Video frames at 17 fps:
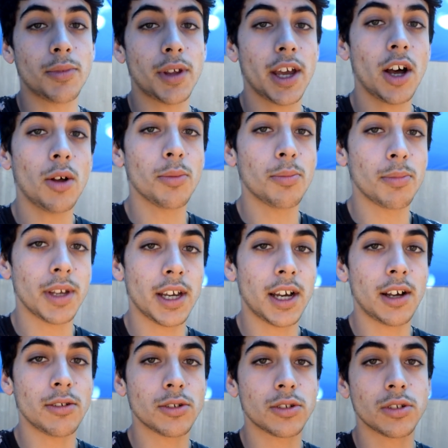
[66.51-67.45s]
they helped me
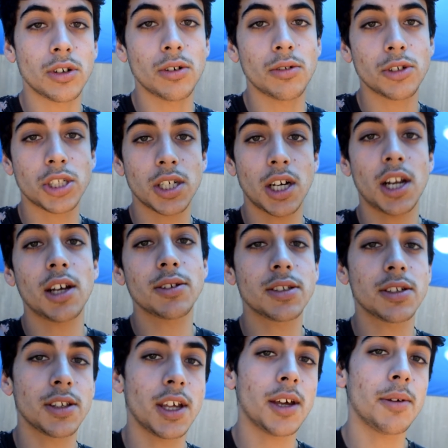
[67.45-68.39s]
out so shout out
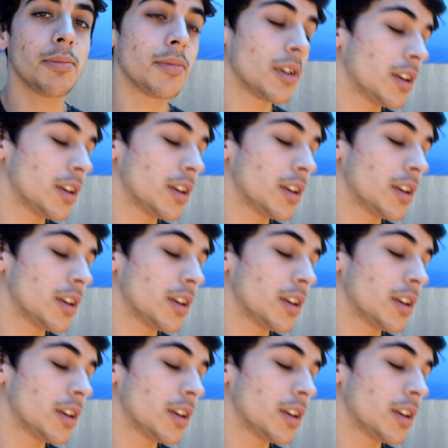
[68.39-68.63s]
to them.